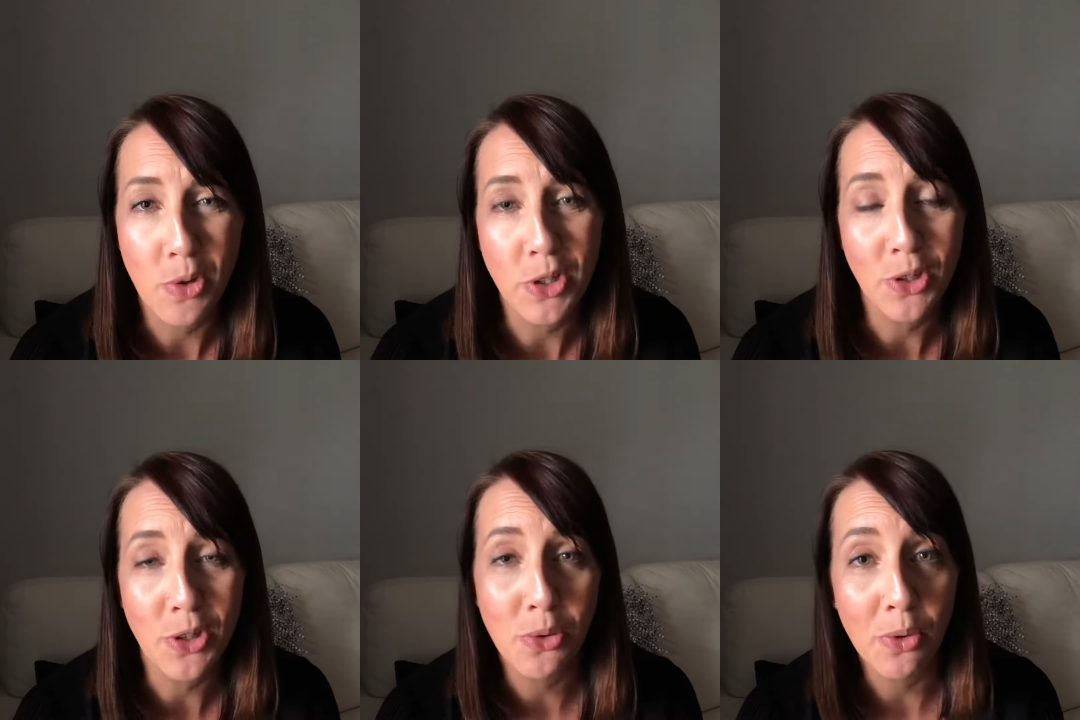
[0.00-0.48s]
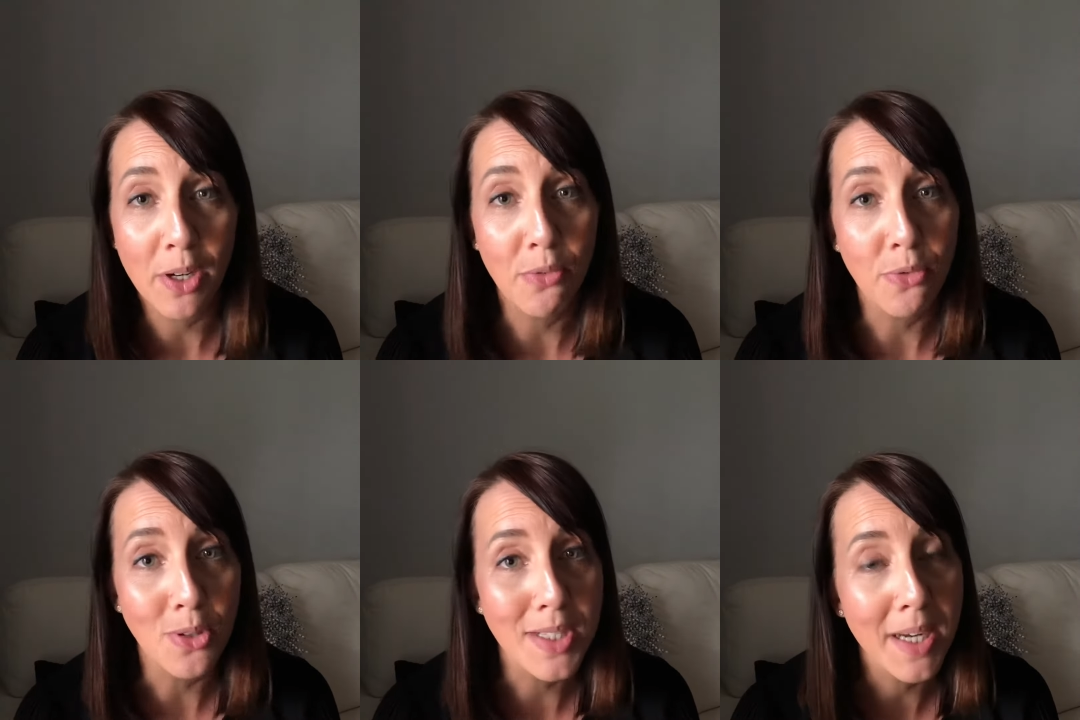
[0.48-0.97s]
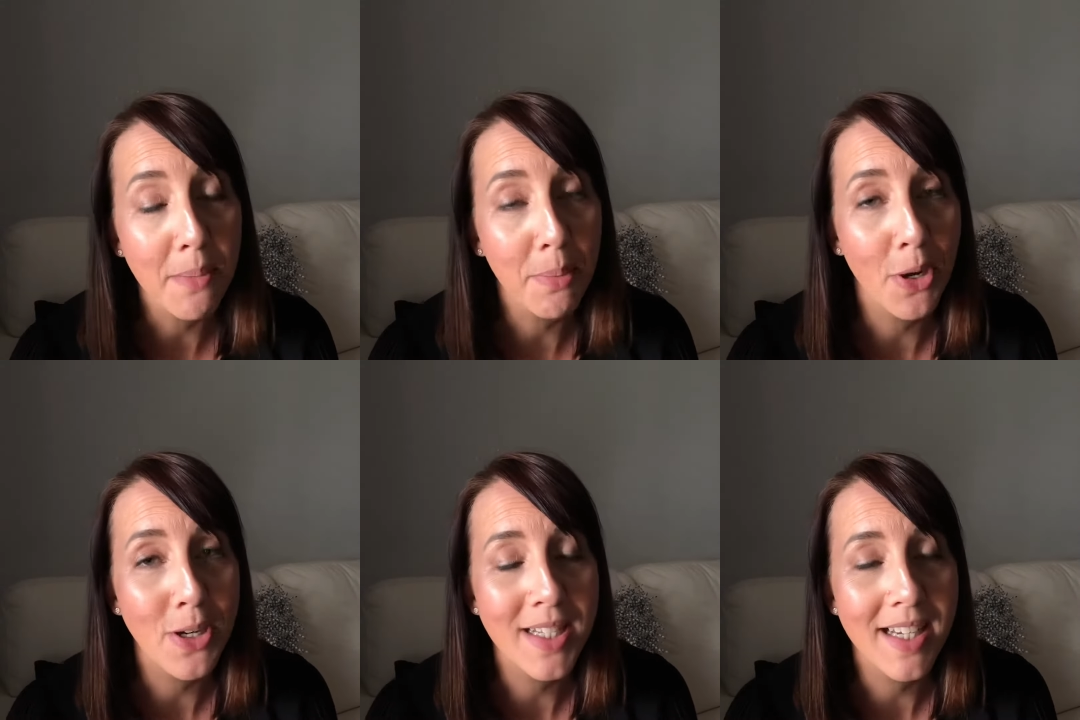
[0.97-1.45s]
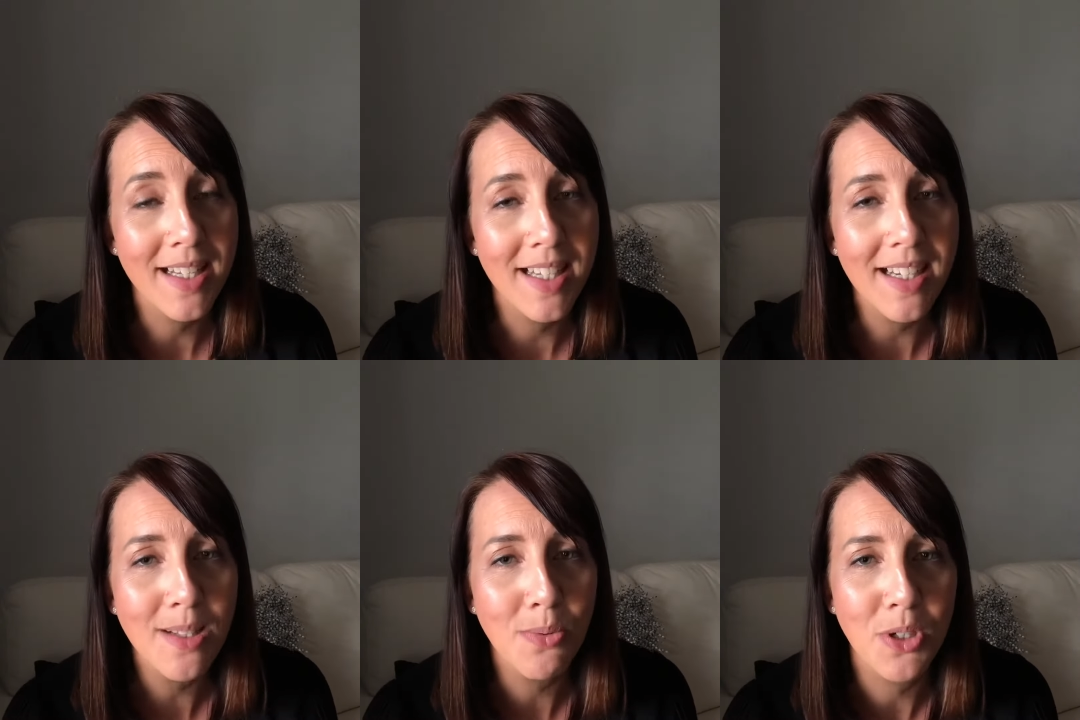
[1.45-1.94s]
what your 3 or 4 step process
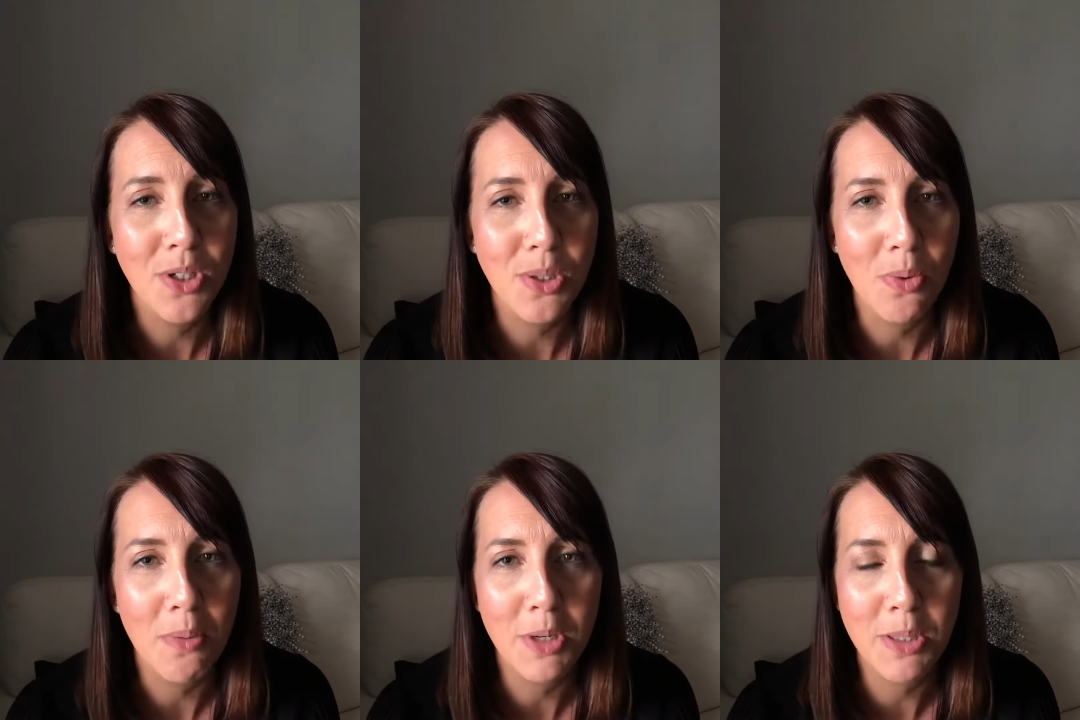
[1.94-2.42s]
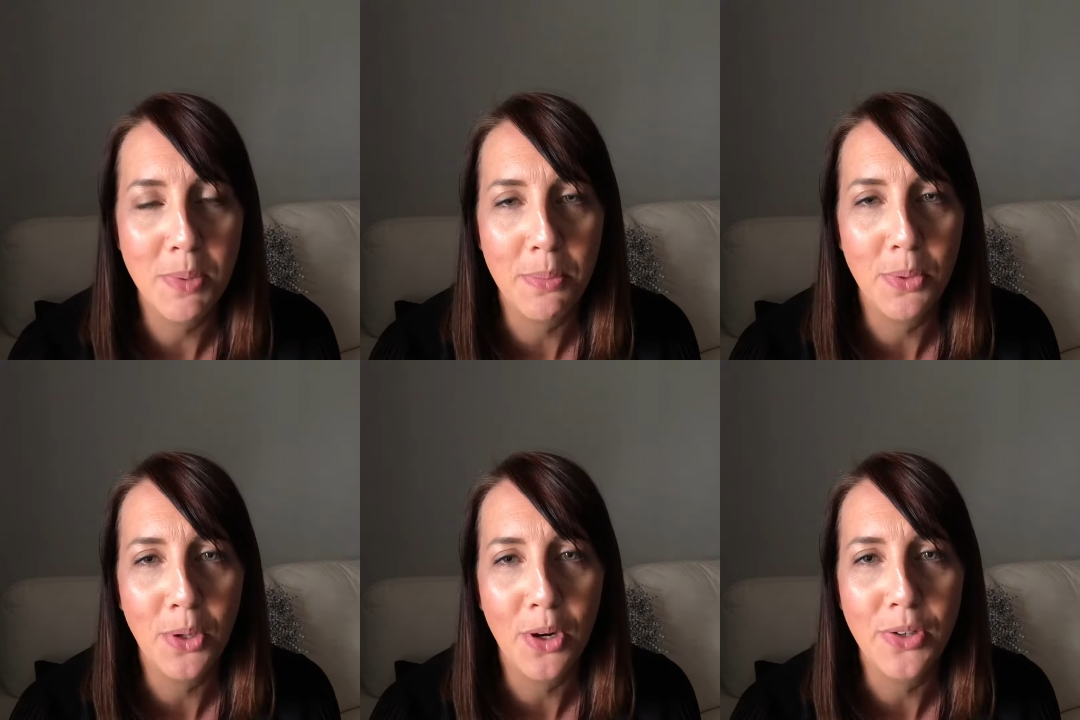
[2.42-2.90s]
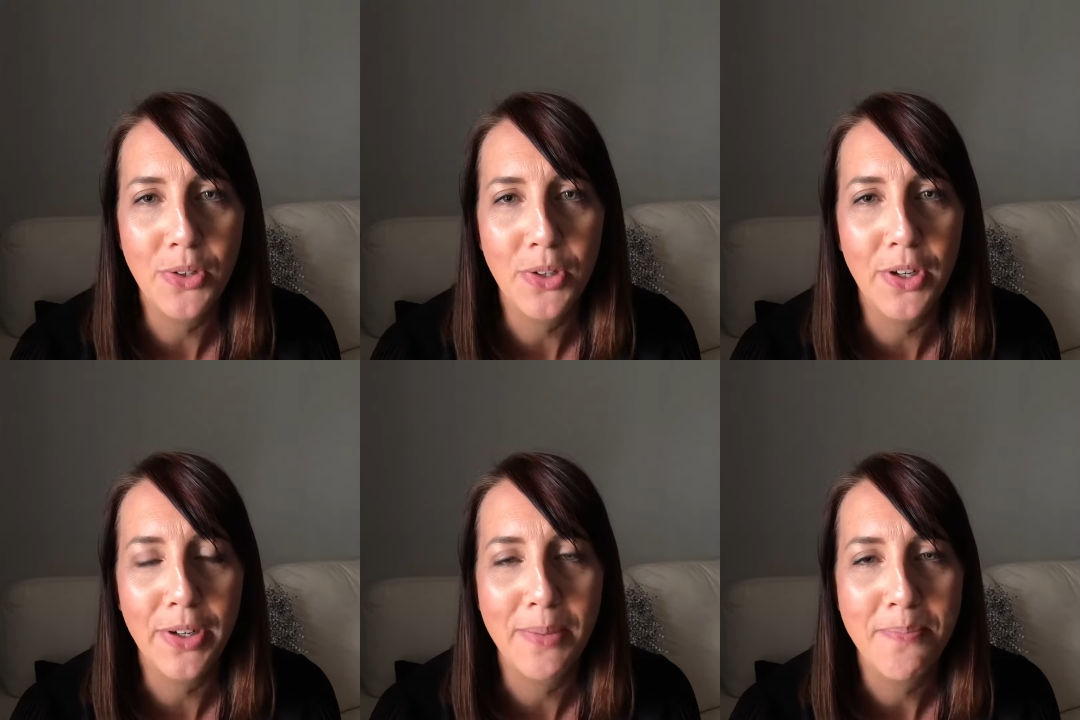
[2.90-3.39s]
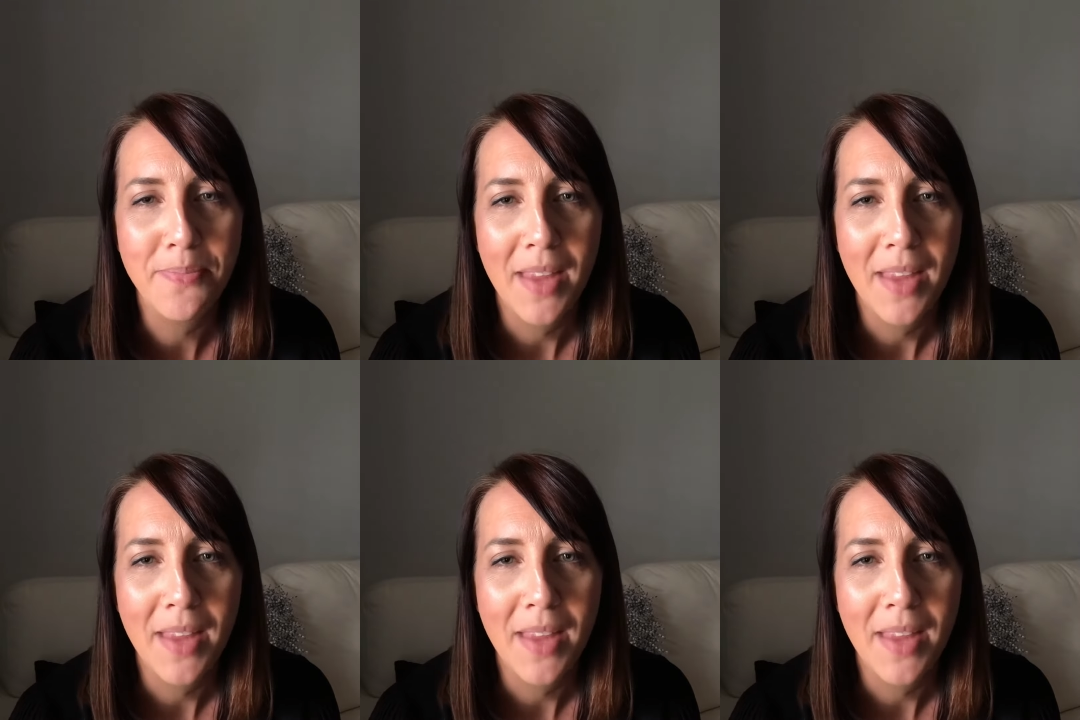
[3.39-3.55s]
is, which is what most people go through.